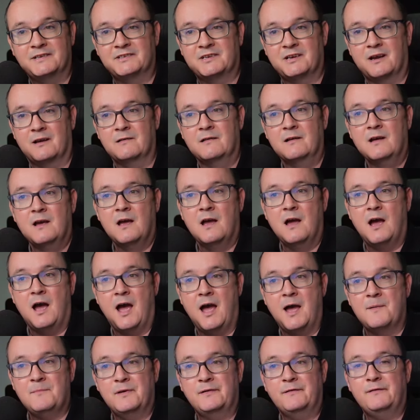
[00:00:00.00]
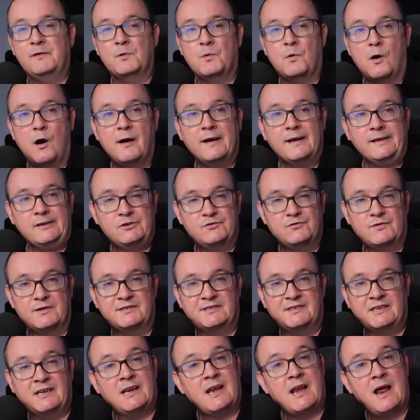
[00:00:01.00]
So um, if you are
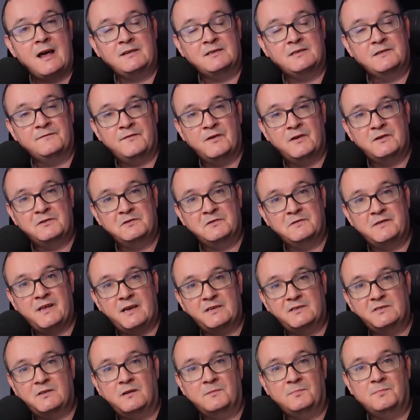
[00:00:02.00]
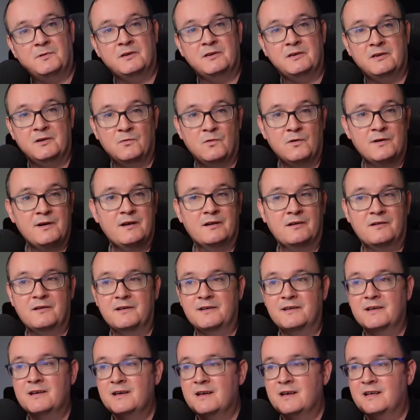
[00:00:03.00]
interested in Azure Virtual Desktop and you want a
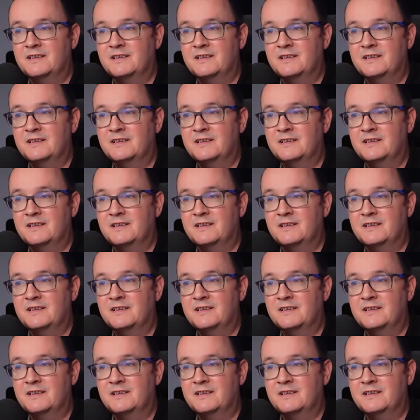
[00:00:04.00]
good